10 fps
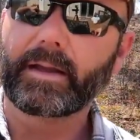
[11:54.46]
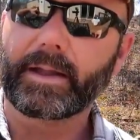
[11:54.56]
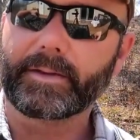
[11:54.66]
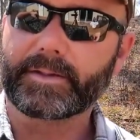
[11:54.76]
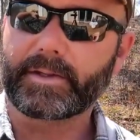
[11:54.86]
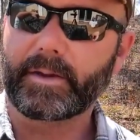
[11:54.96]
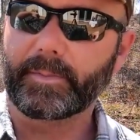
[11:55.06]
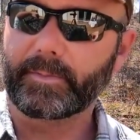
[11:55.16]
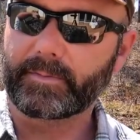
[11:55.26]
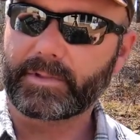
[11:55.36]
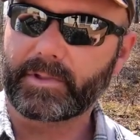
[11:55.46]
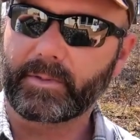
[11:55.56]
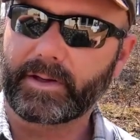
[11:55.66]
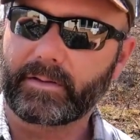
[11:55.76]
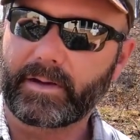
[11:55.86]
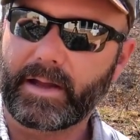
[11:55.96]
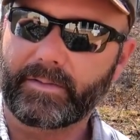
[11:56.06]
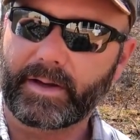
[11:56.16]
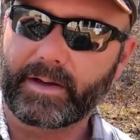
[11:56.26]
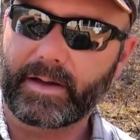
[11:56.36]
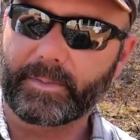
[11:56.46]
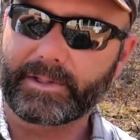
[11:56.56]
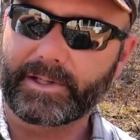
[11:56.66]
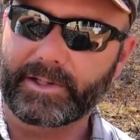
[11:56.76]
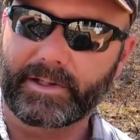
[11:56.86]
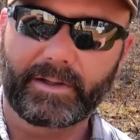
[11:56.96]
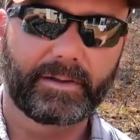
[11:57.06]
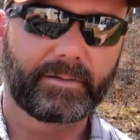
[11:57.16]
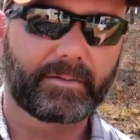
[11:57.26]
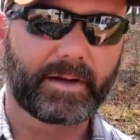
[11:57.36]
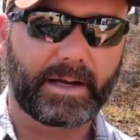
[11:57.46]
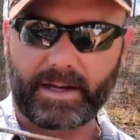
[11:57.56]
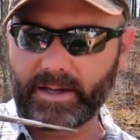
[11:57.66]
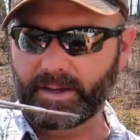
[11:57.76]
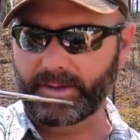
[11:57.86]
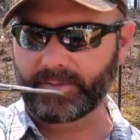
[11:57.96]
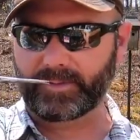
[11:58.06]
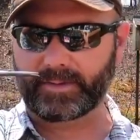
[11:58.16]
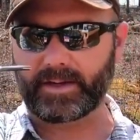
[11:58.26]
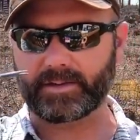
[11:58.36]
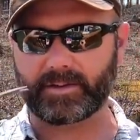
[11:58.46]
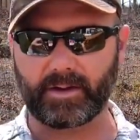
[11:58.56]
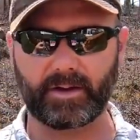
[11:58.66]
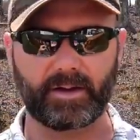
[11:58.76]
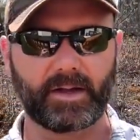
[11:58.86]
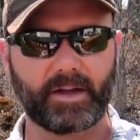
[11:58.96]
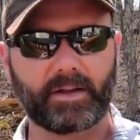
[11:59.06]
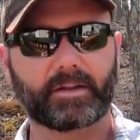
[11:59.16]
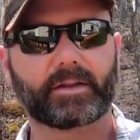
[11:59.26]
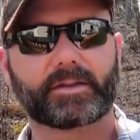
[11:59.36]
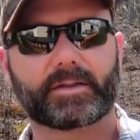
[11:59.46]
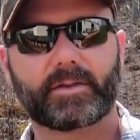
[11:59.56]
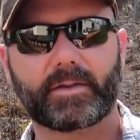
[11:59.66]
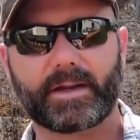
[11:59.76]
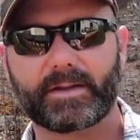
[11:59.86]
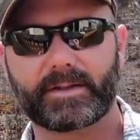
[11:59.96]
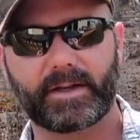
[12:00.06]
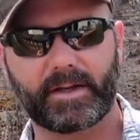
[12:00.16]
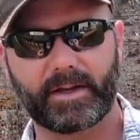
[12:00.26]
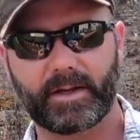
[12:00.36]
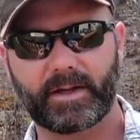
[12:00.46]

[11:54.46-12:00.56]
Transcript: and snip so we don't have any competition, okay? And these are the So Easy